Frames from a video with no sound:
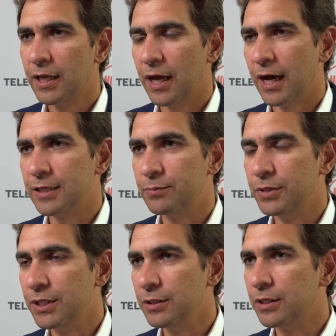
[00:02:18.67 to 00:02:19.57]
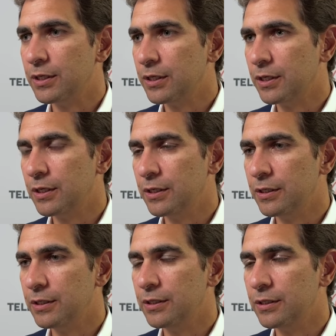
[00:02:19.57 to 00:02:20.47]
has been uh,
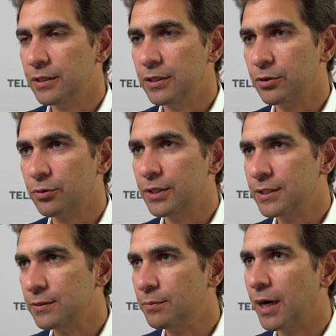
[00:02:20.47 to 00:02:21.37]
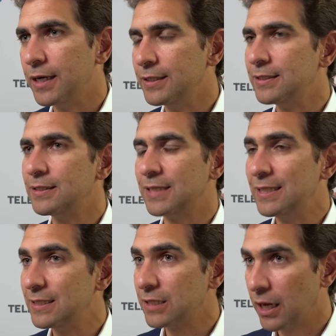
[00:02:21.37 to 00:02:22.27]
increased by
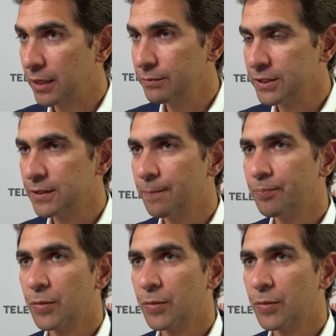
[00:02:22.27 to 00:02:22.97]
10 times